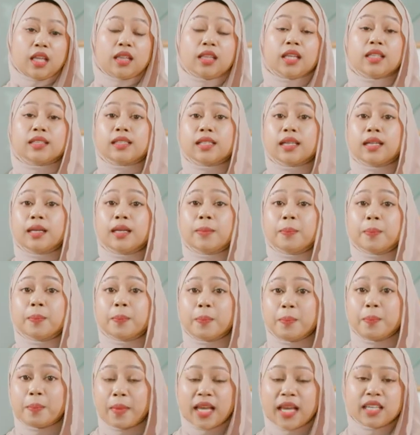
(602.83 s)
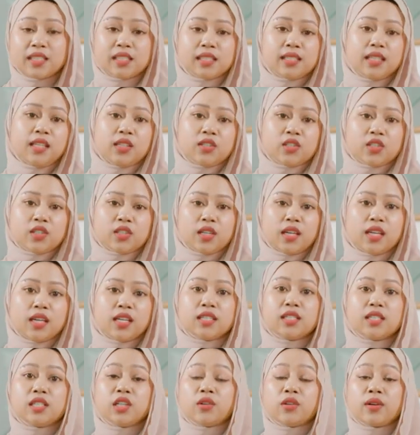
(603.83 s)
The term masstige
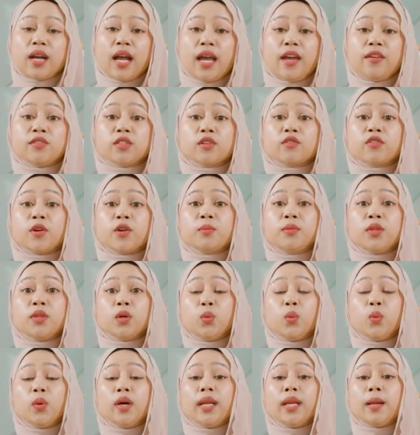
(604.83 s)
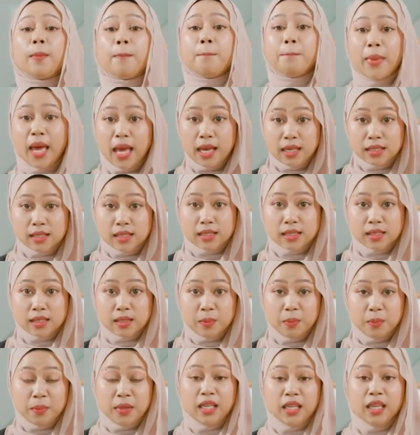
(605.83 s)
is derived from the word mass,
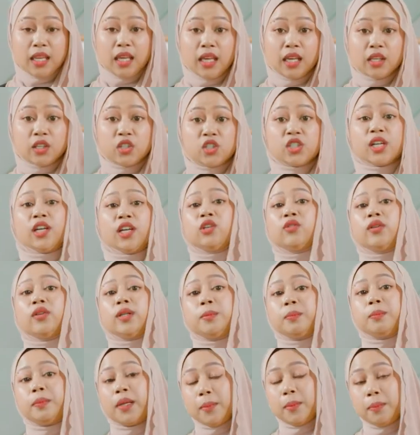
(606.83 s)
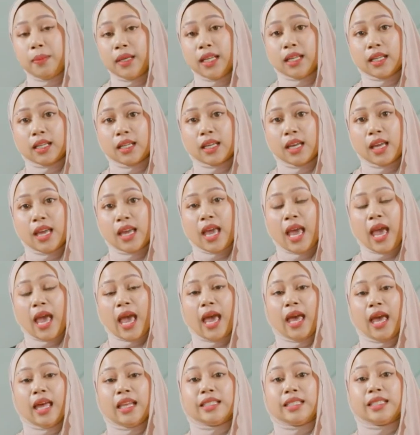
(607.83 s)
meaning general public,
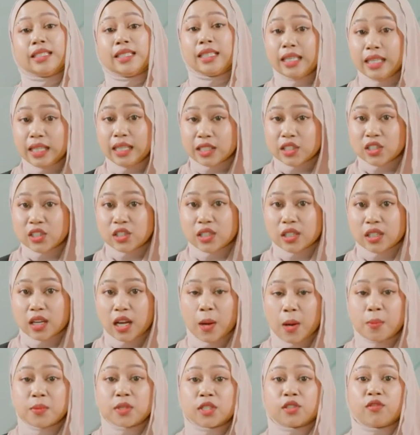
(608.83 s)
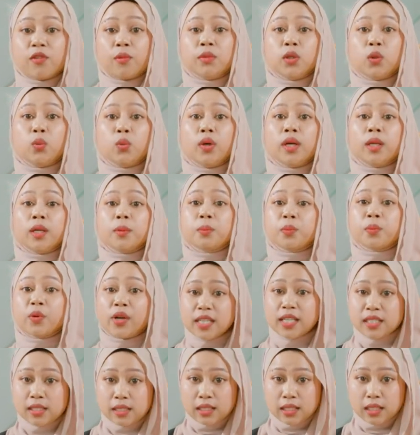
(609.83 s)
and tige comes from the word
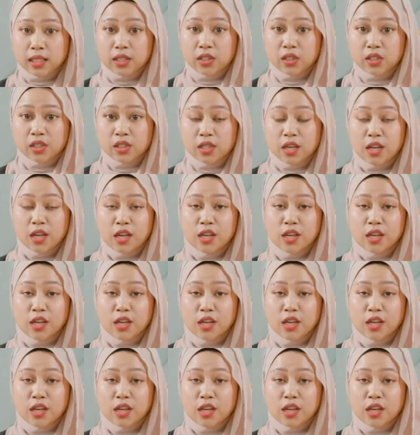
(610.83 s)
prestige.